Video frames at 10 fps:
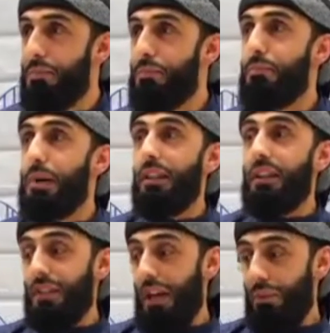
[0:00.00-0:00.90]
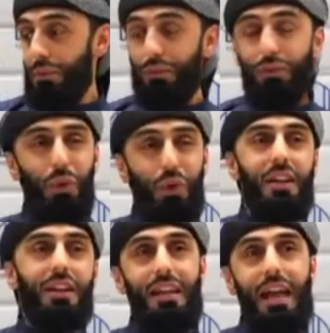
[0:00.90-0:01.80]
But the type of door
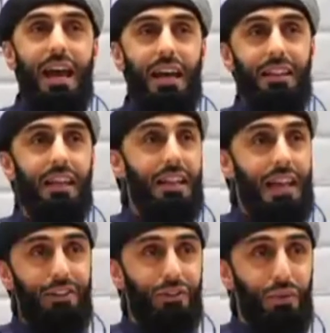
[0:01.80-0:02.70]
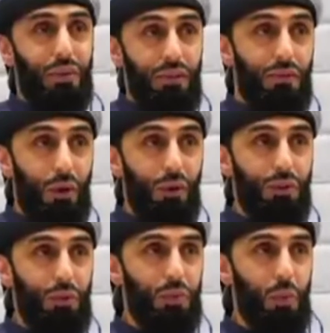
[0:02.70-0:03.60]
that he had that led to the
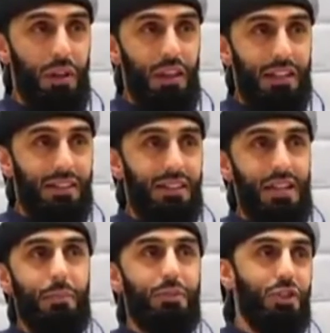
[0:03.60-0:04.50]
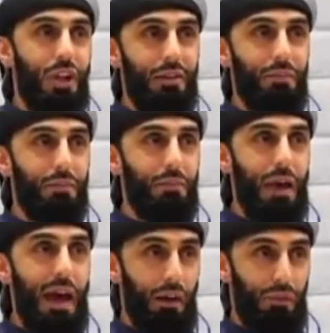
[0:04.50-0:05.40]
vault was one that snaps shut
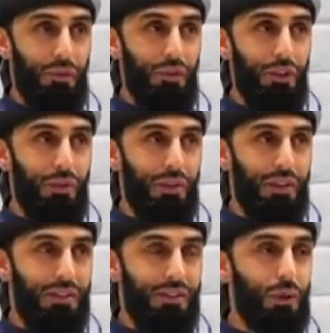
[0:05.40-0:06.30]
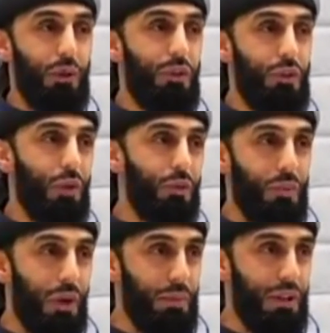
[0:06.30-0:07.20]
after you. So if you don't
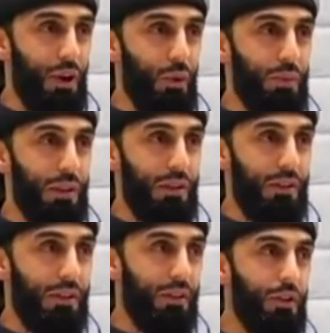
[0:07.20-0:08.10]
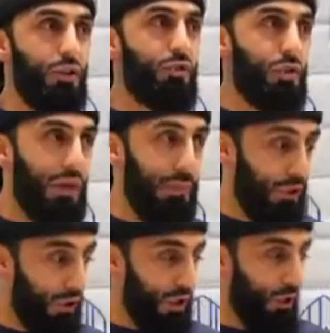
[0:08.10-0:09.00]
prop it open, you're trapped.
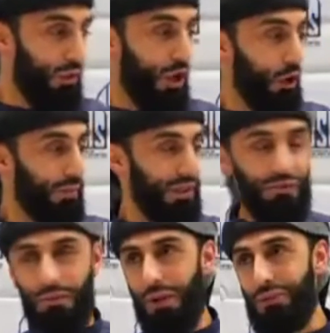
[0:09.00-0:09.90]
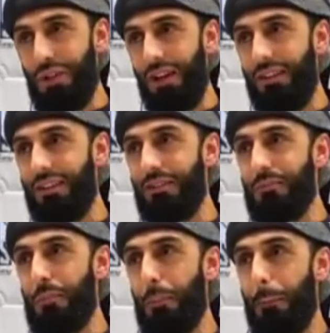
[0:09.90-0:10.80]
You can only open it from outside.
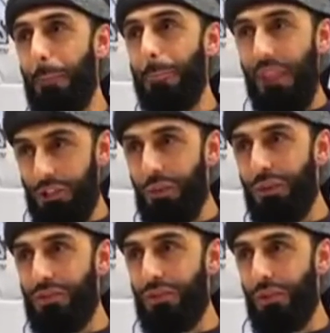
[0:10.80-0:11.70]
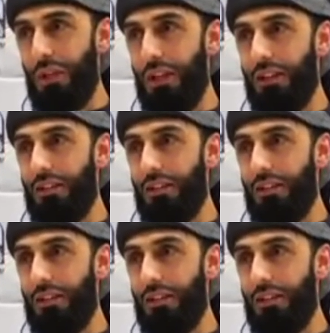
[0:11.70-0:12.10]
It's a real story.